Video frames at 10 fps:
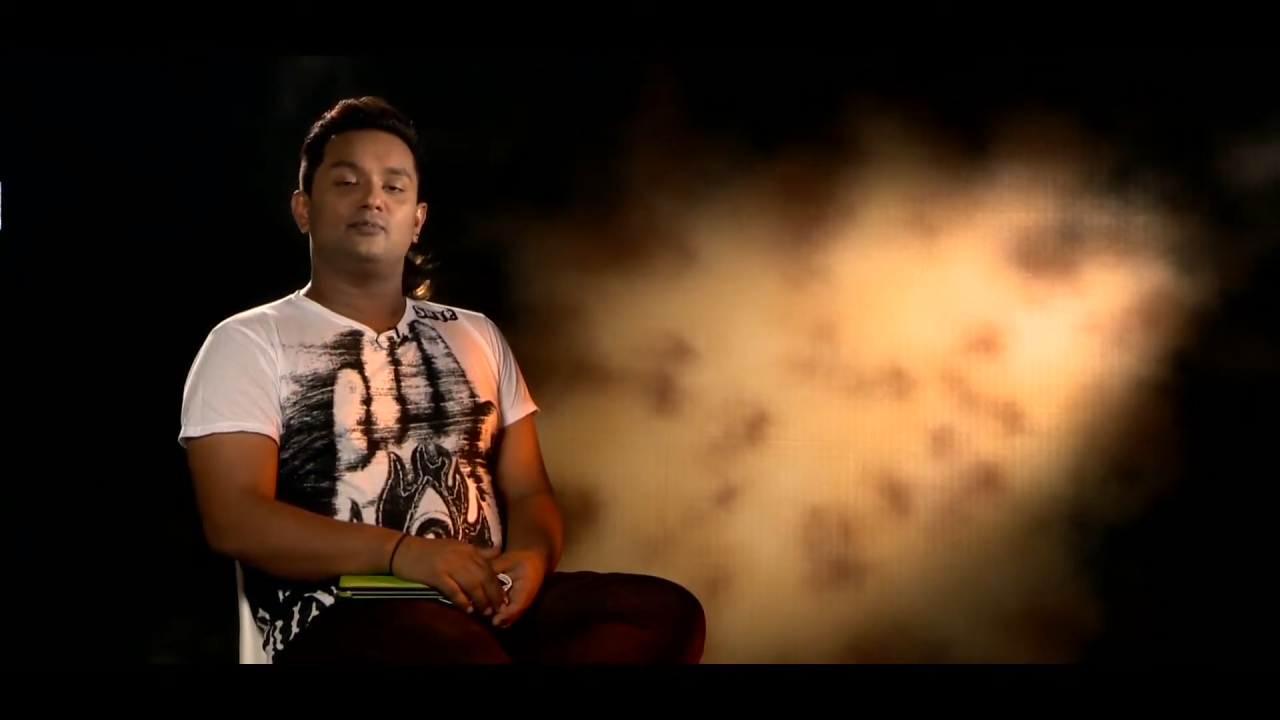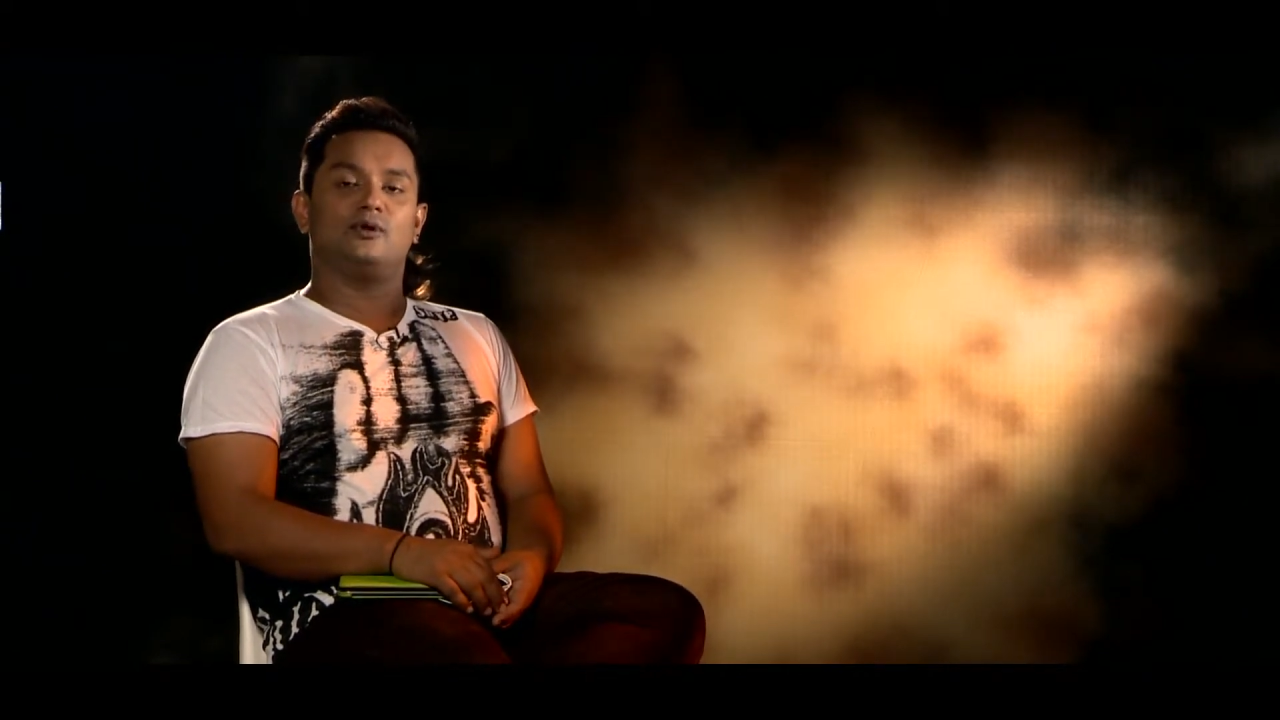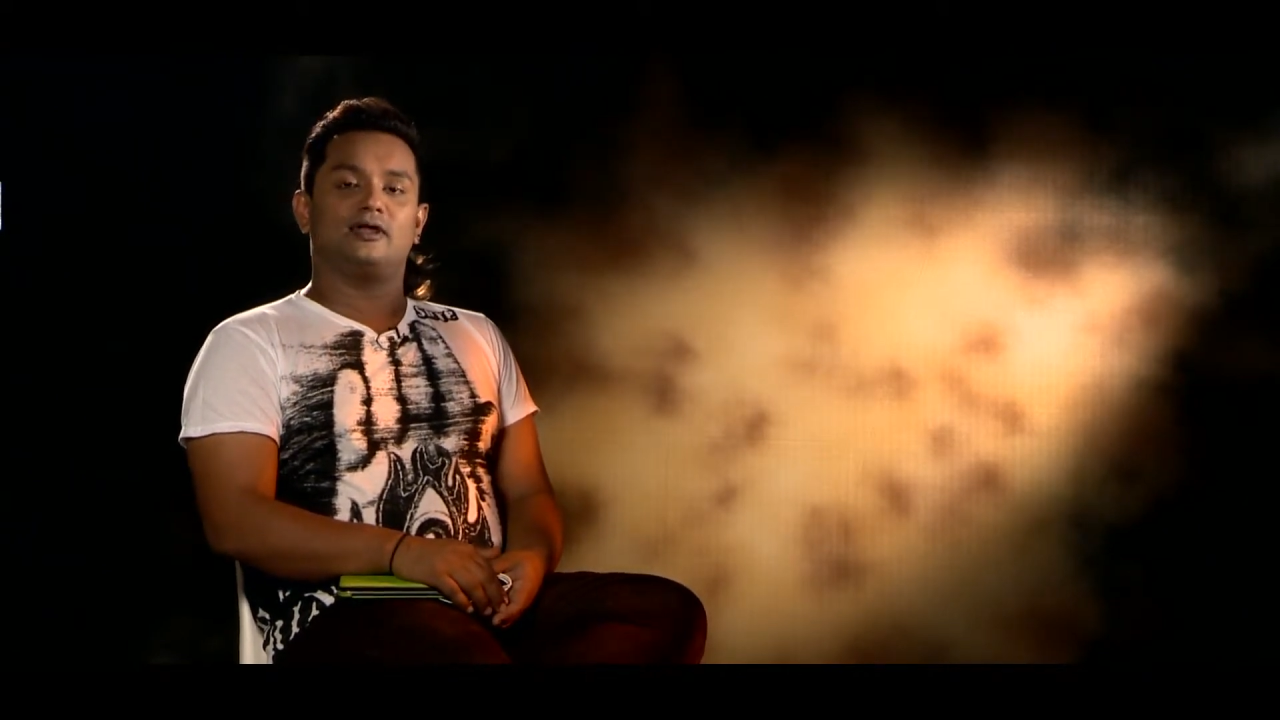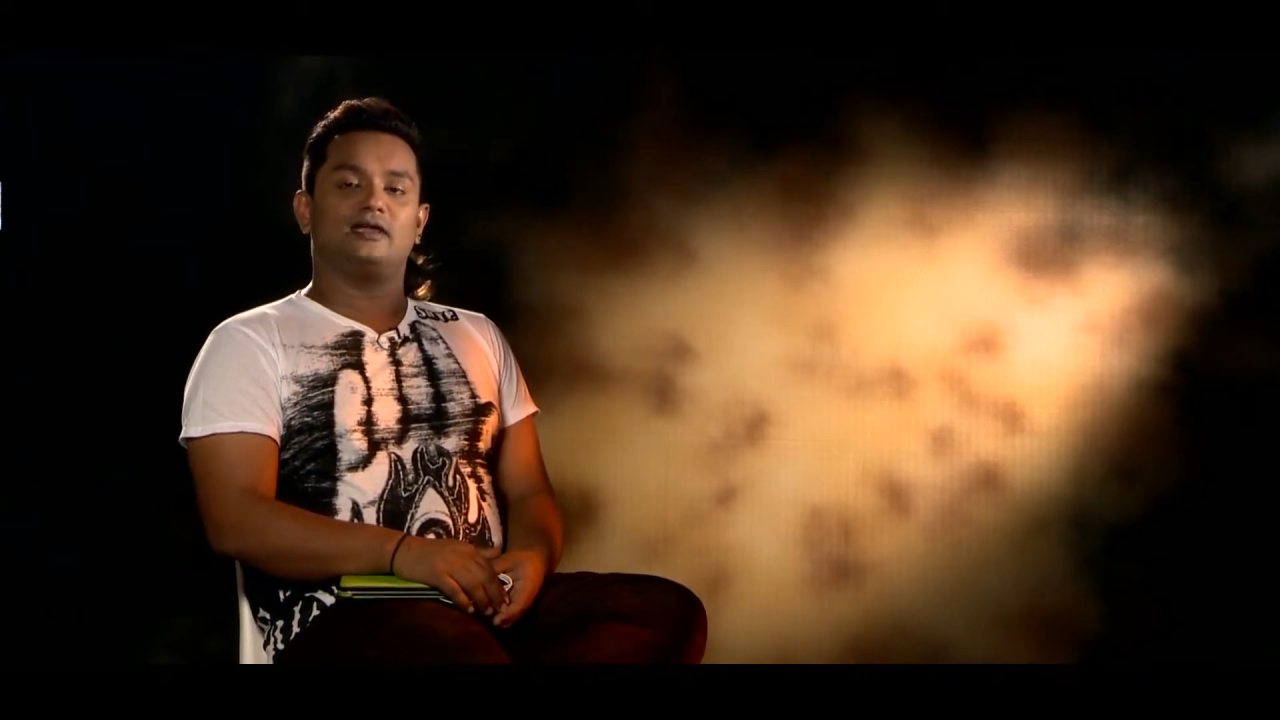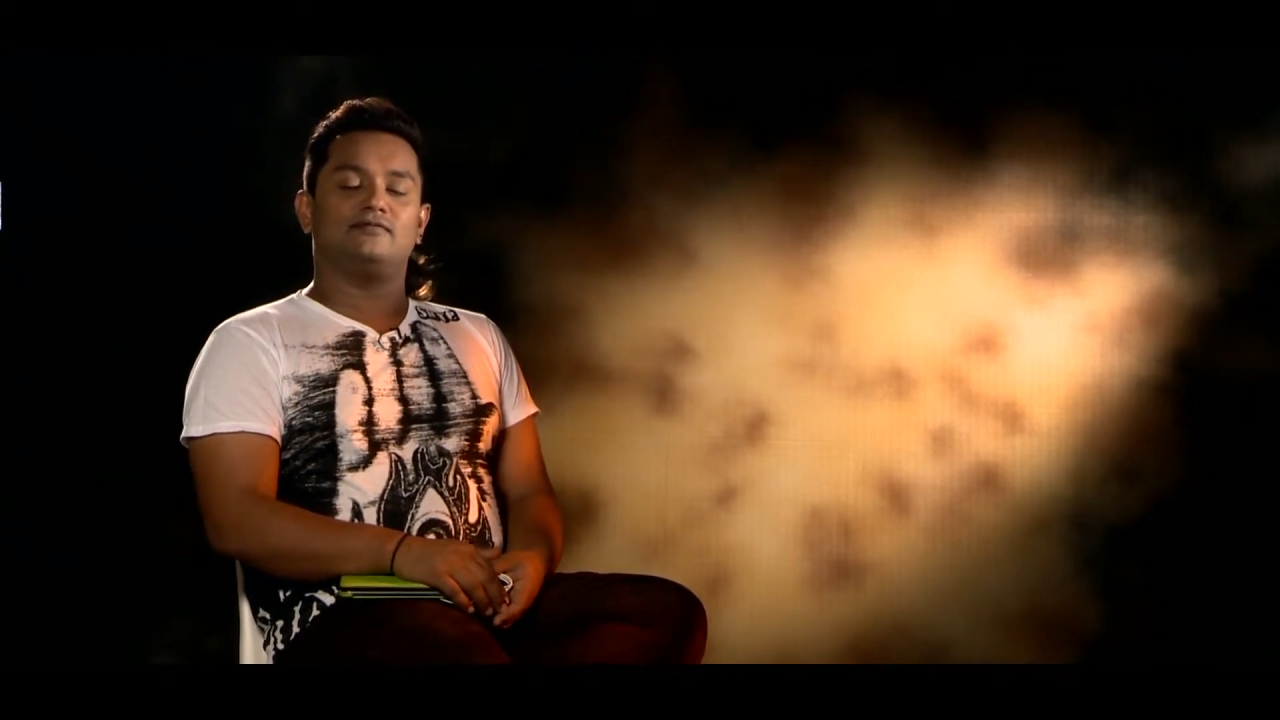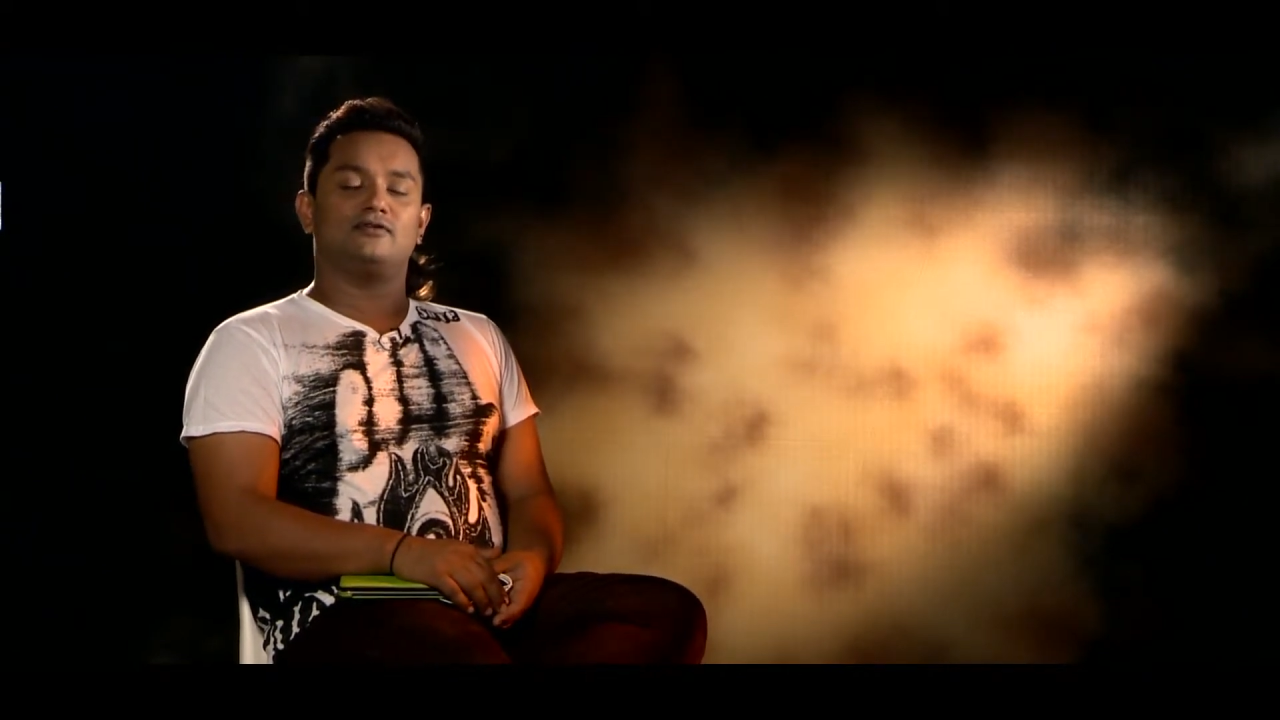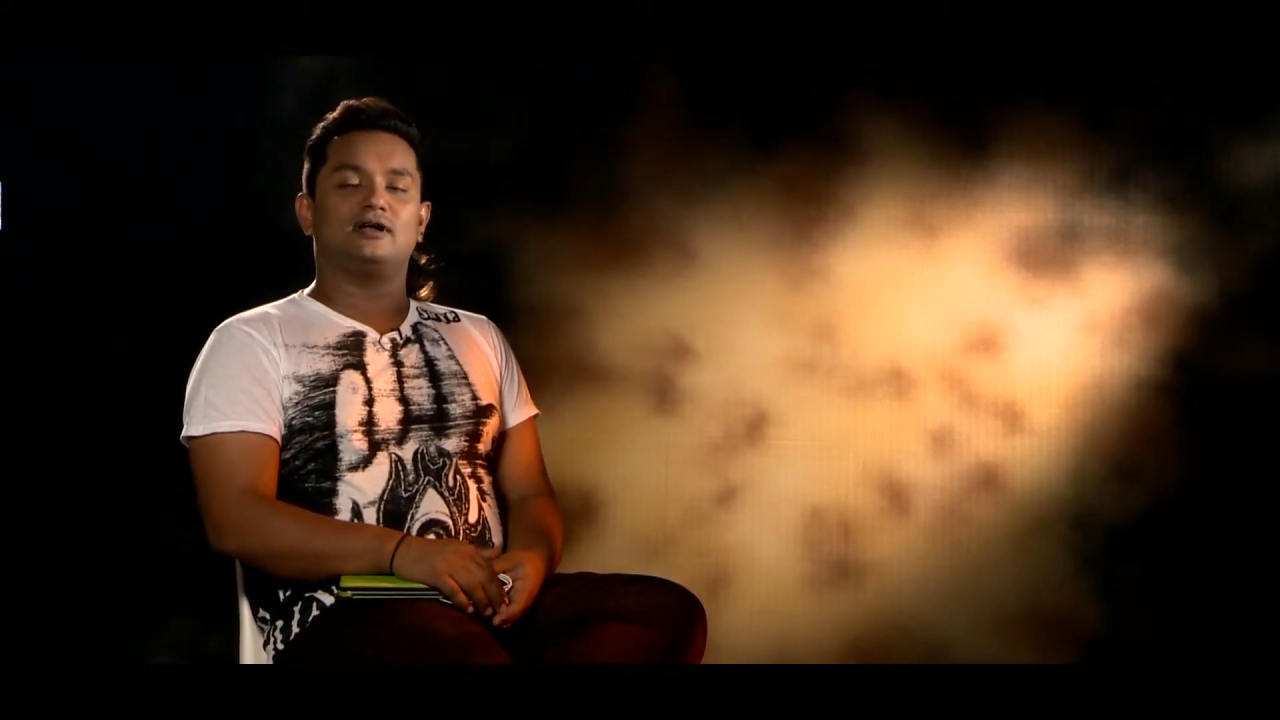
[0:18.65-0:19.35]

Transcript: going to give you a